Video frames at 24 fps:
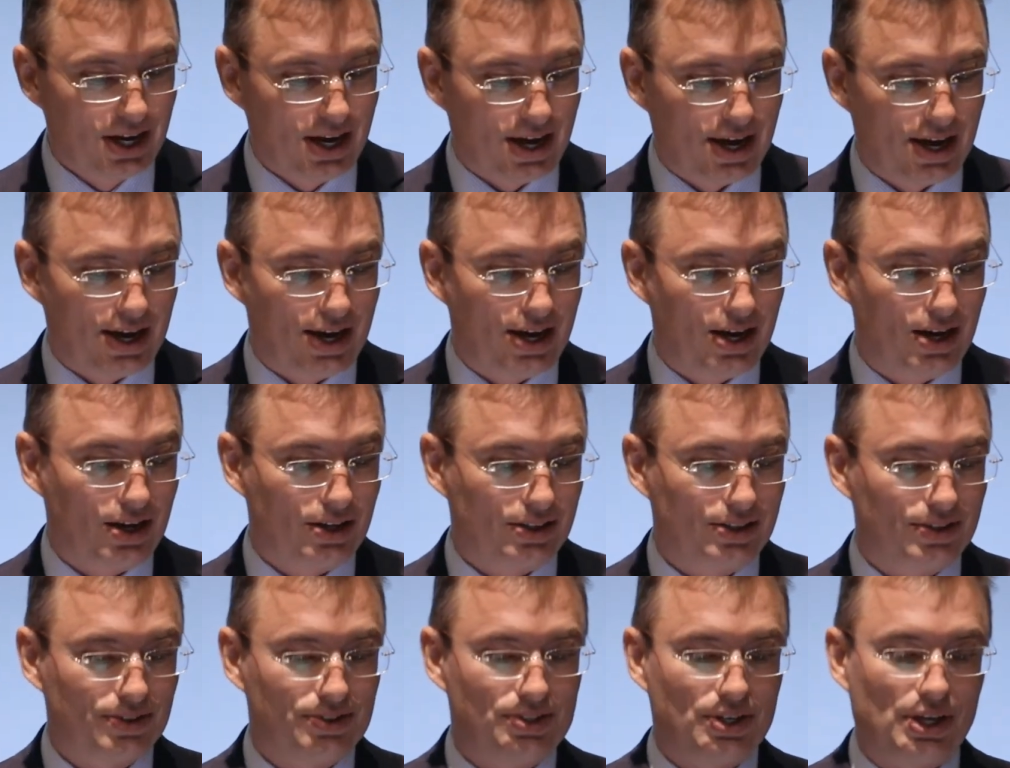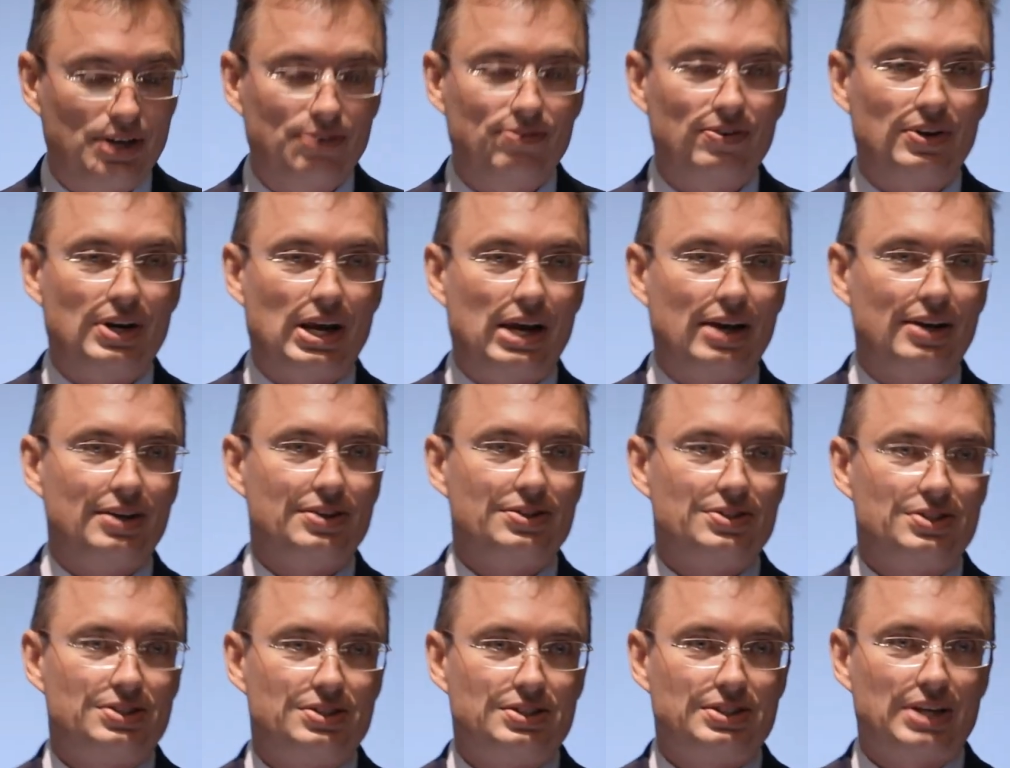There's even a
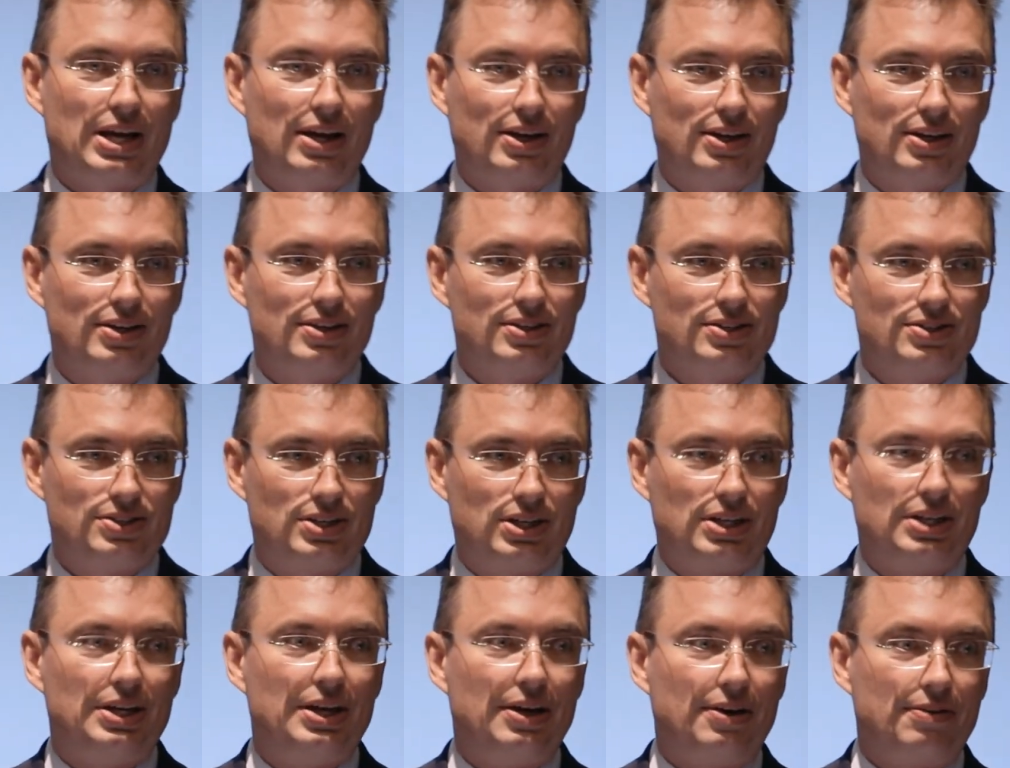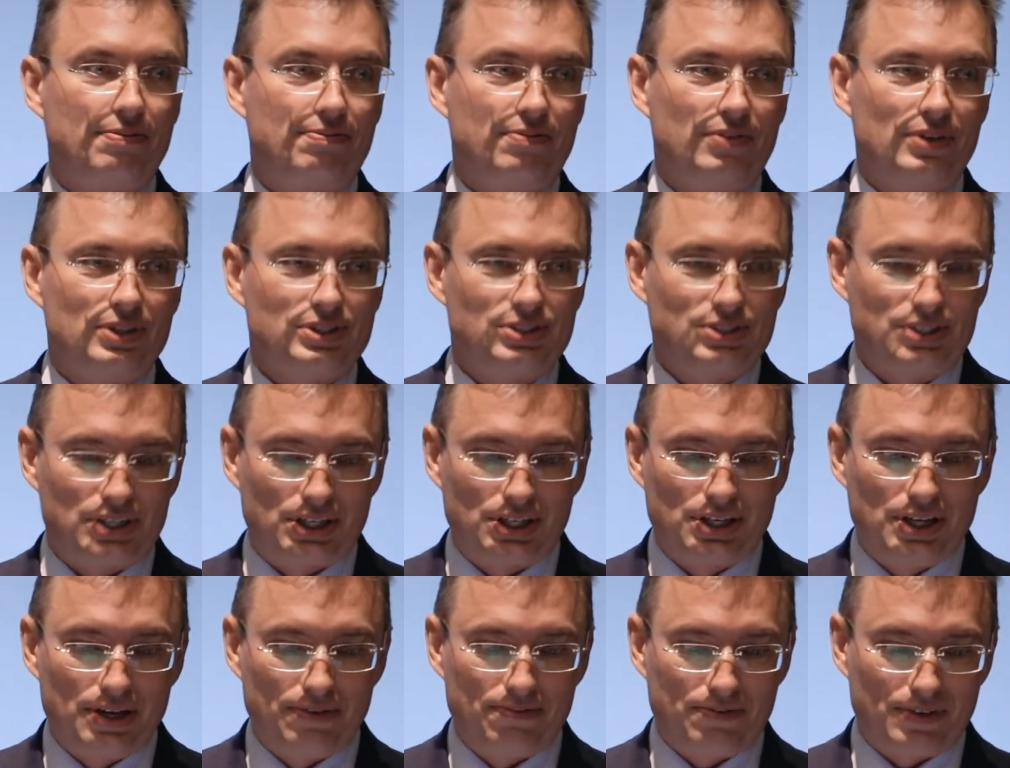second
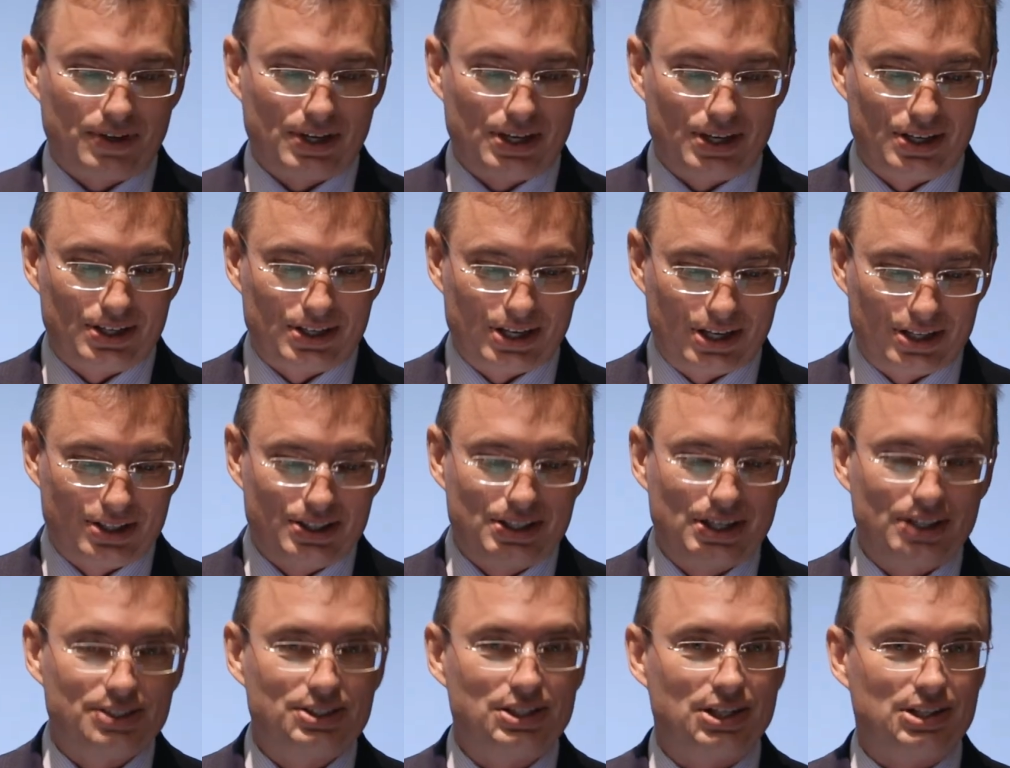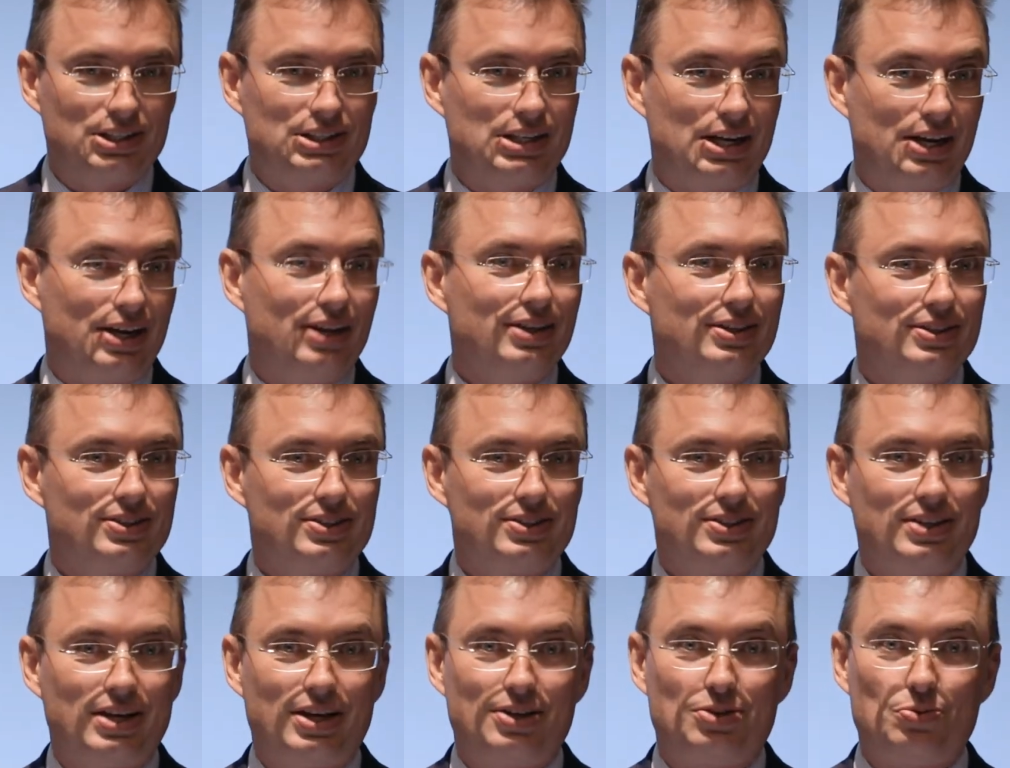significant digit
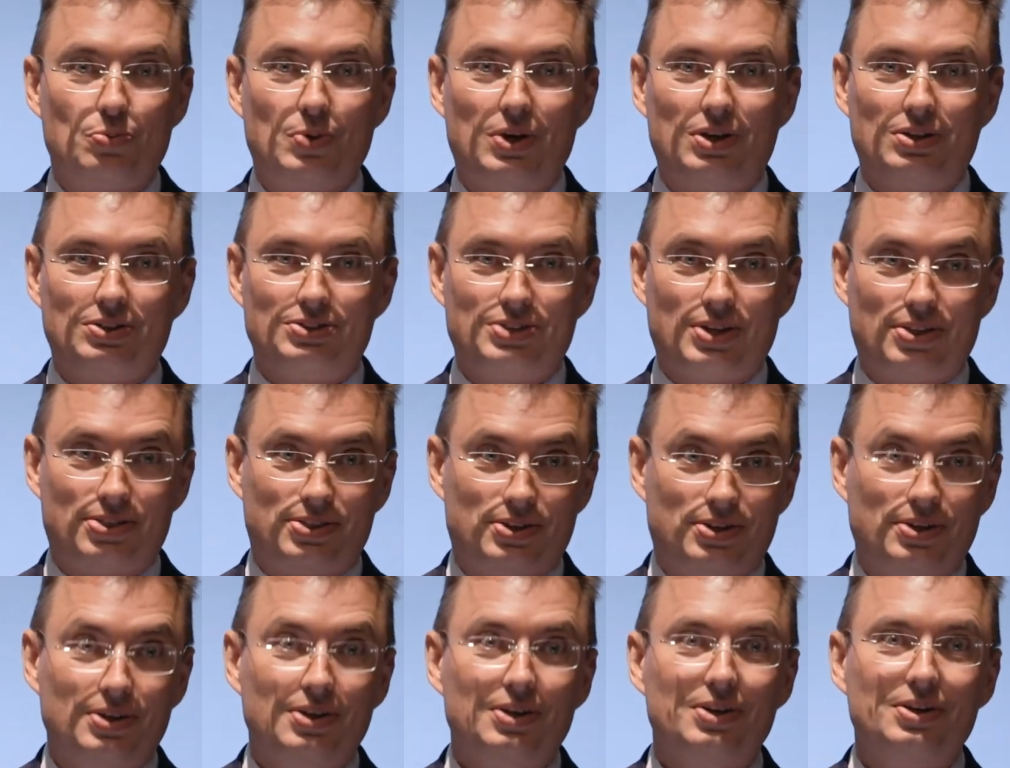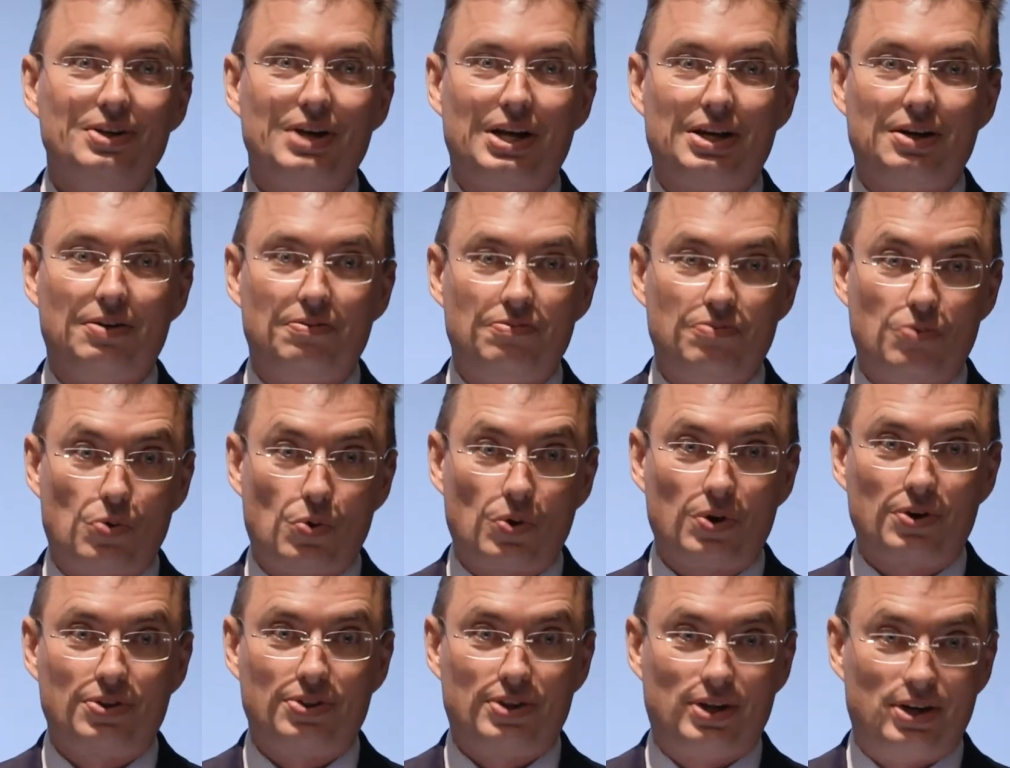test, as well as a third and a
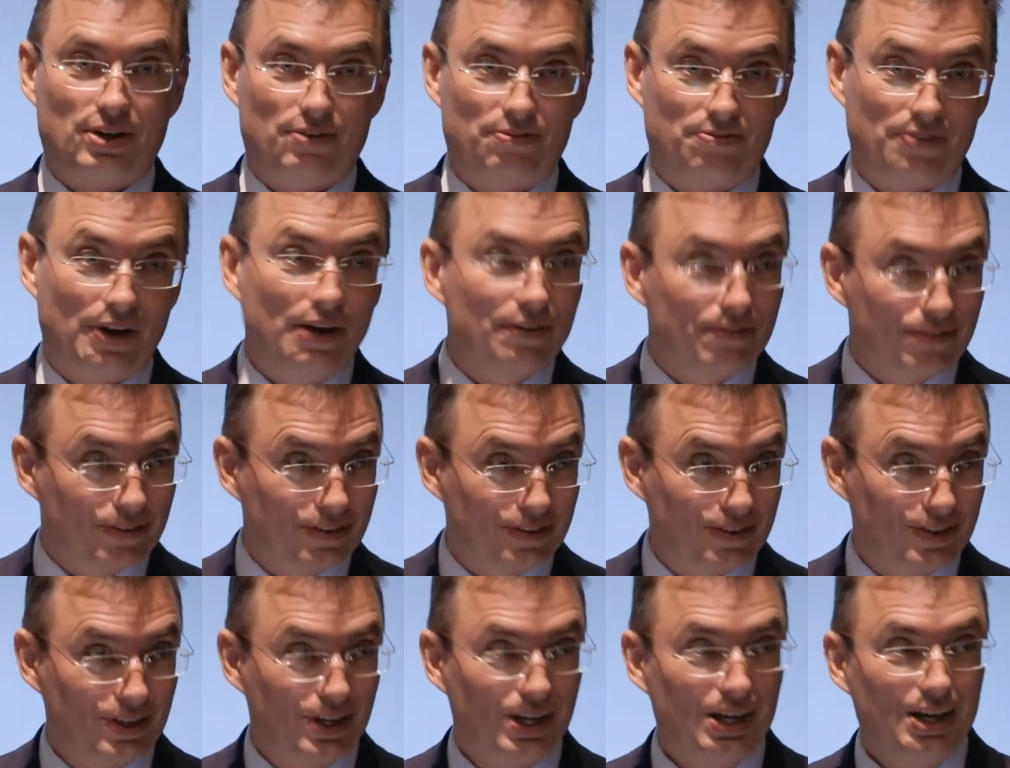fourth and a fifth.